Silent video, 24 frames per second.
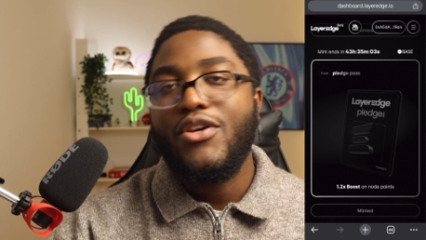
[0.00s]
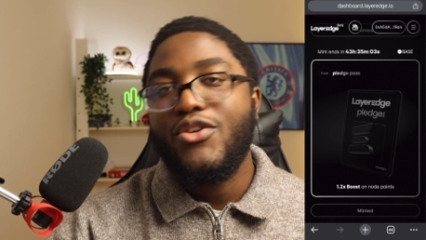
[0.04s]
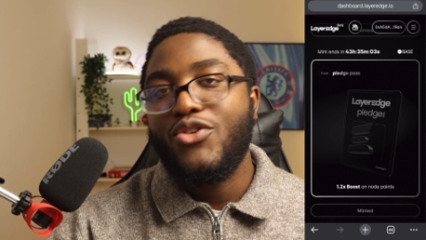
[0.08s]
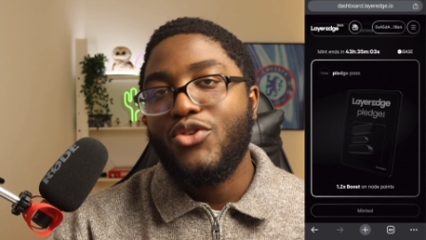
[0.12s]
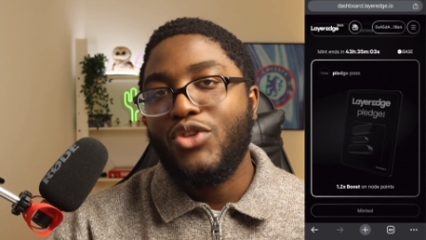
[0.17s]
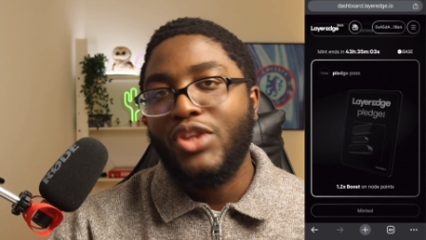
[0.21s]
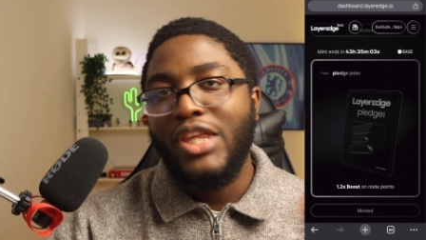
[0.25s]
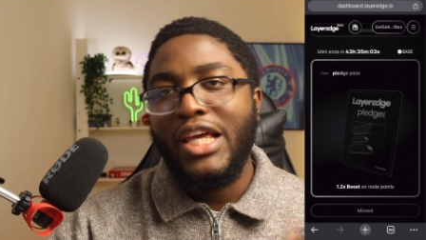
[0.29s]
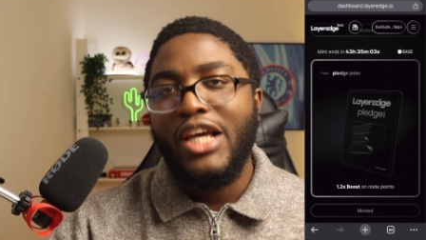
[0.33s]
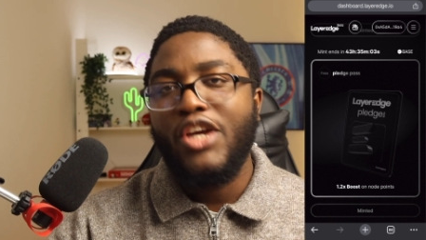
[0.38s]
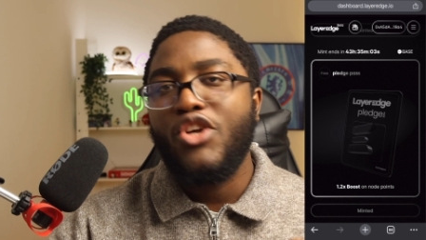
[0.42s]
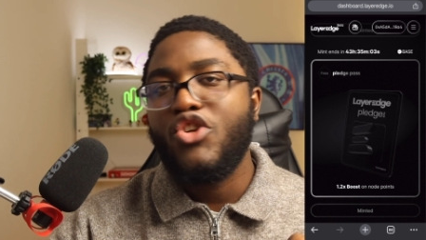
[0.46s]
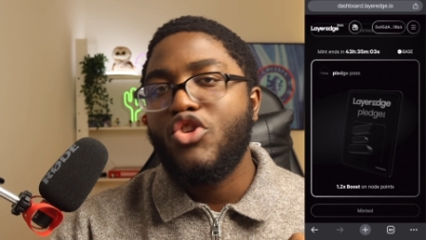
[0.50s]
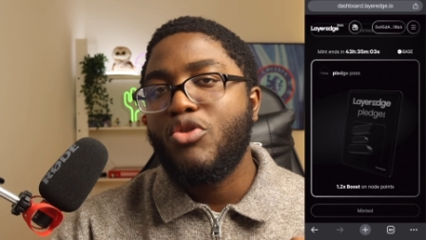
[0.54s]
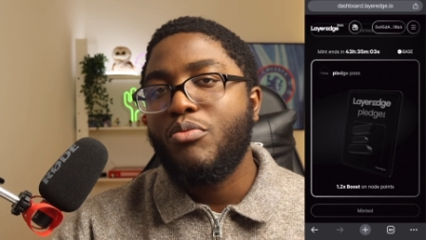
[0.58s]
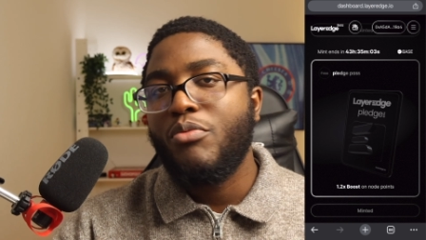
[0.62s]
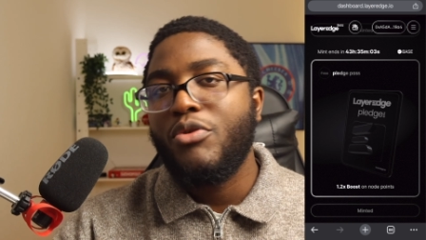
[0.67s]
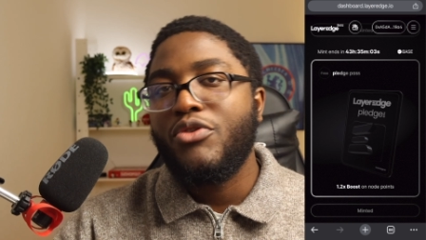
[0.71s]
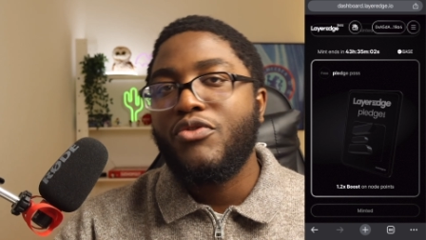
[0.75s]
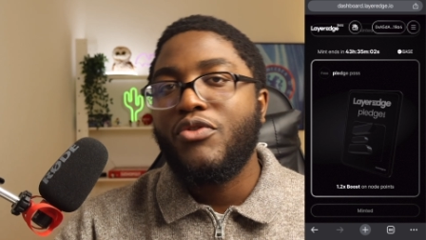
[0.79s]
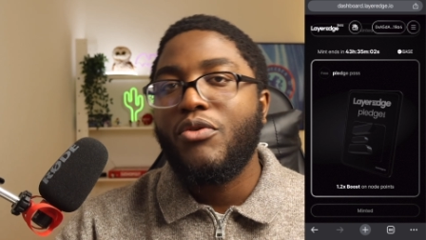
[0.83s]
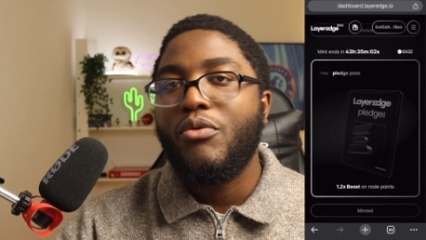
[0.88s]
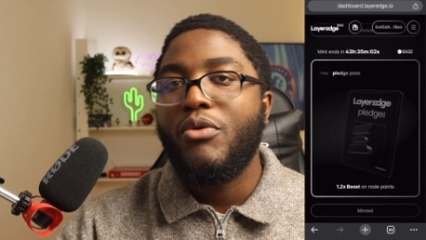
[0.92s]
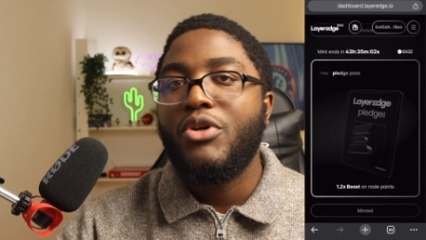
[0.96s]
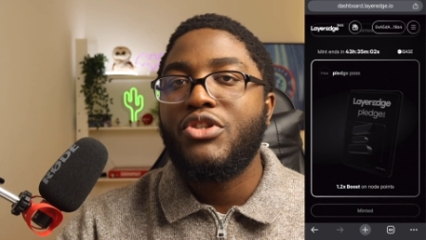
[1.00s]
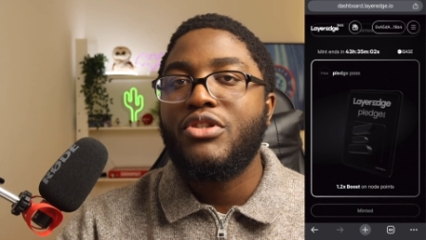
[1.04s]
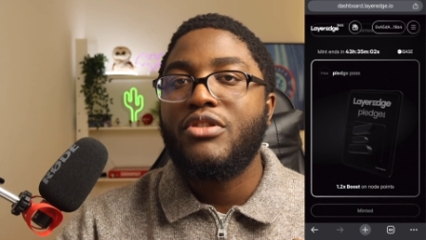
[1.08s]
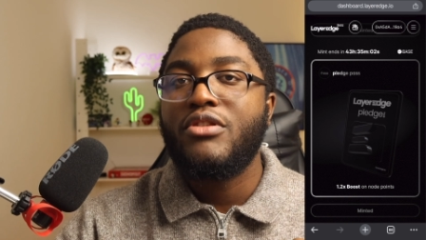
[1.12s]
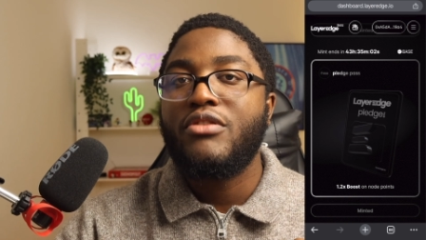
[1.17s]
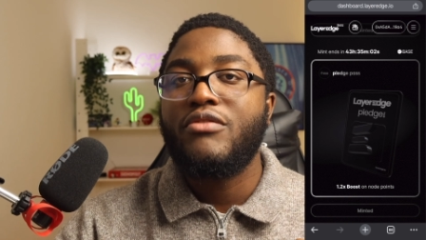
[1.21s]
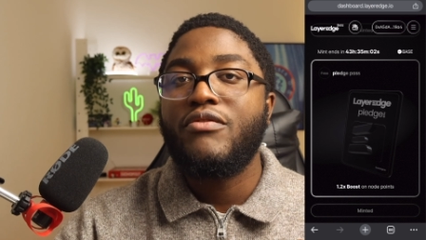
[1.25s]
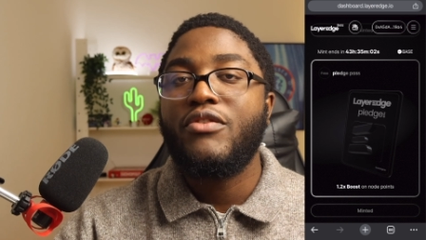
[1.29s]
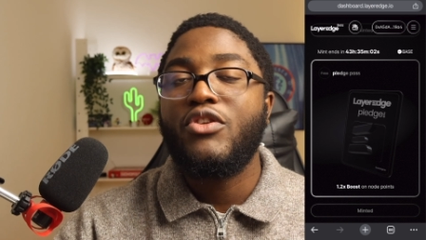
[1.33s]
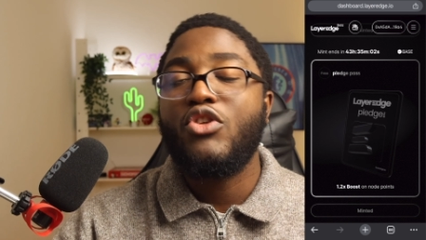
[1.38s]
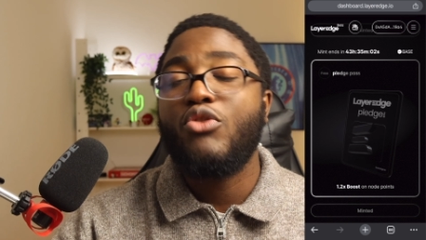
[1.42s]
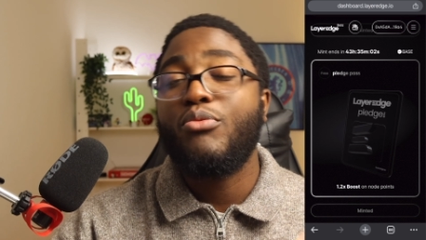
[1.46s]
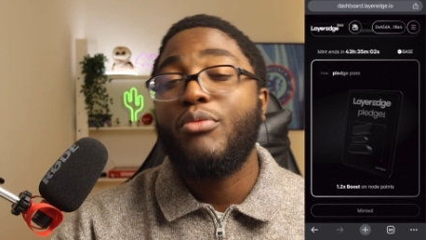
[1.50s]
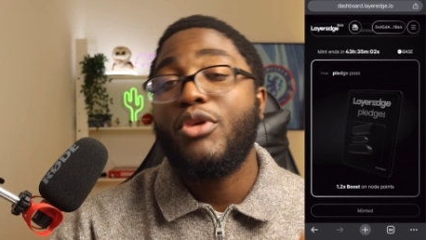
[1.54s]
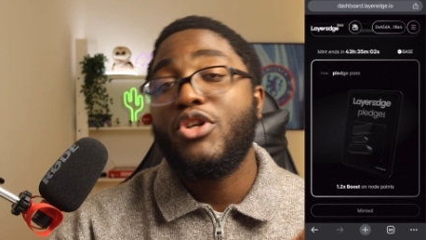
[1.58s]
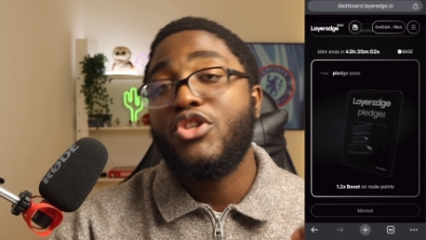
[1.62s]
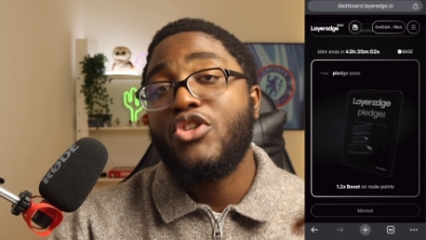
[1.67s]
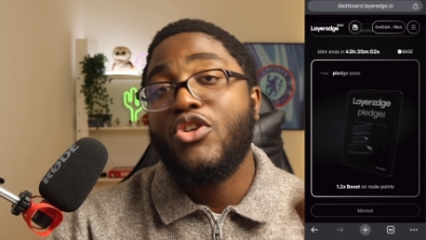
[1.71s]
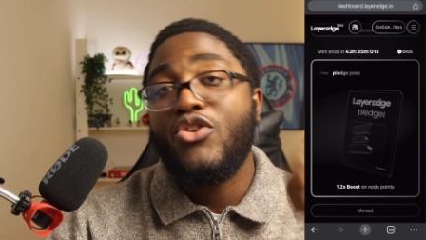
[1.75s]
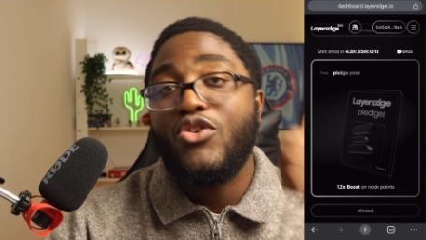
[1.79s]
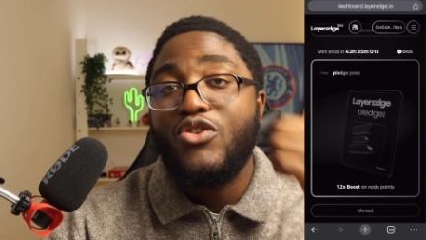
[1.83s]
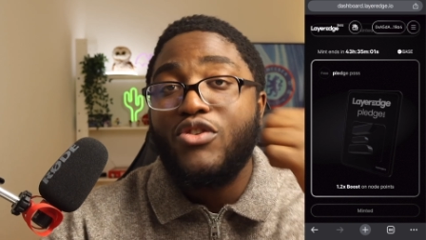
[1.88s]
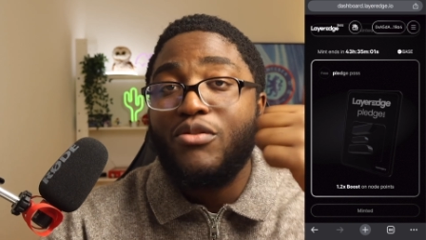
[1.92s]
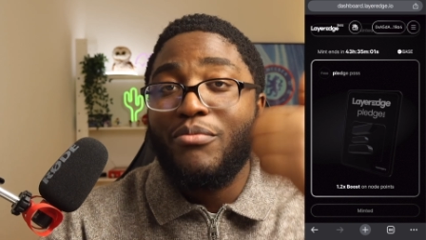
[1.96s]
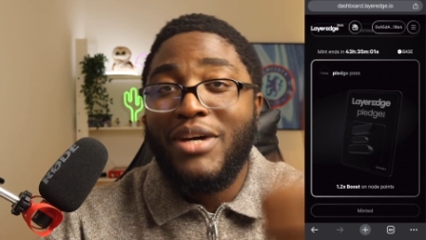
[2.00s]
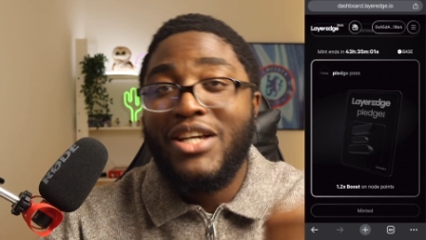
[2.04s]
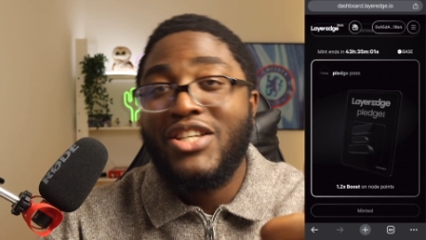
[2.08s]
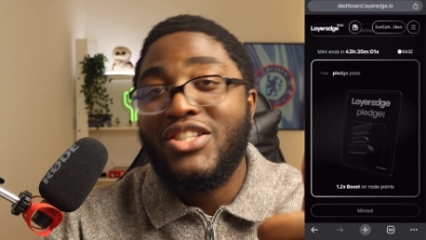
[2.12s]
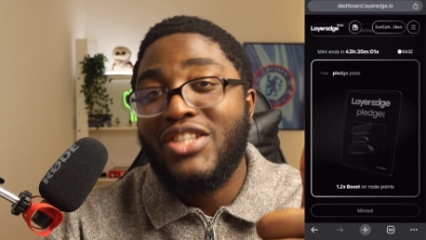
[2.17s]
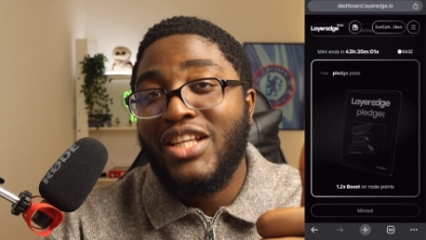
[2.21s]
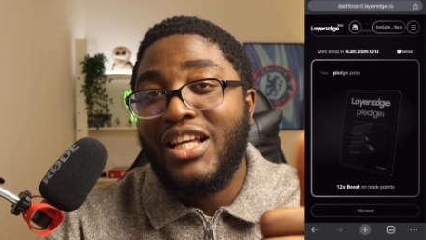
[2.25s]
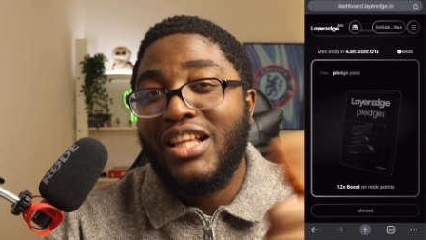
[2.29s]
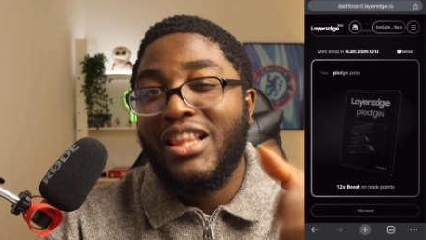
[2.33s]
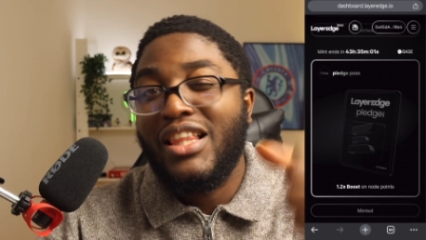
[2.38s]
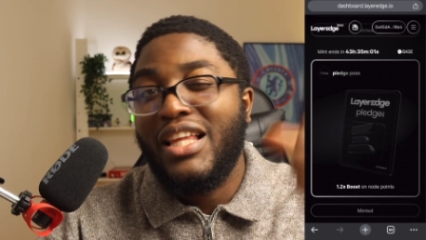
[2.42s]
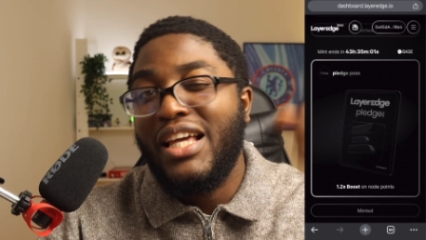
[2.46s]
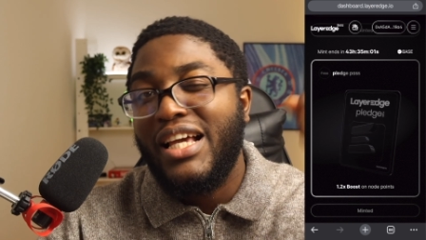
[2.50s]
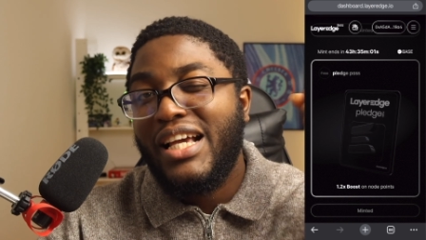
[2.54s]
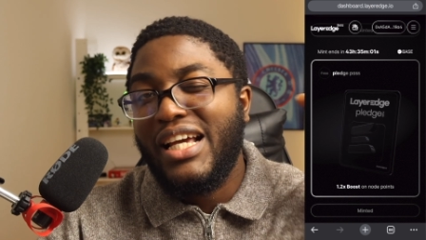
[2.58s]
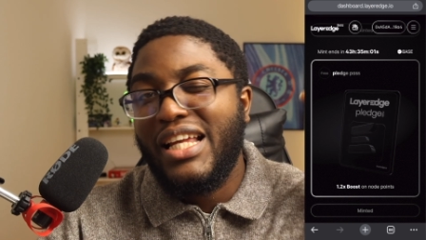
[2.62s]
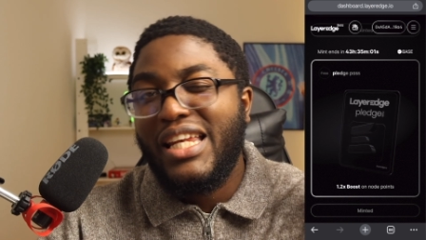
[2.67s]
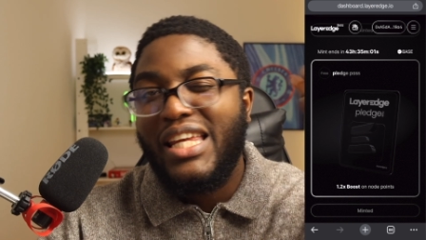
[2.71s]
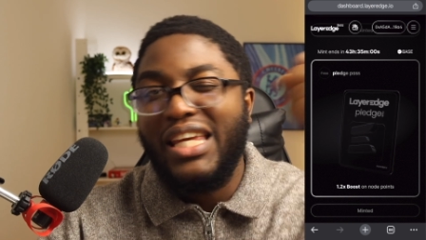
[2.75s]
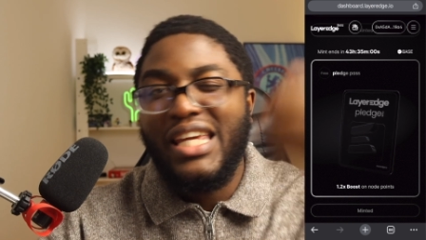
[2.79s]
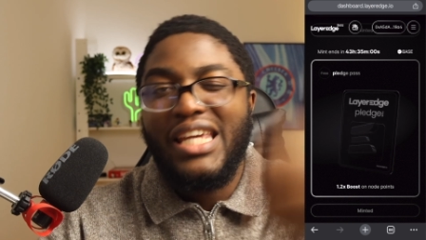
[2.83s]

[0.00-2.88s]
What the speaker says: So thank you so much for watching this video. Make sure you smash that like and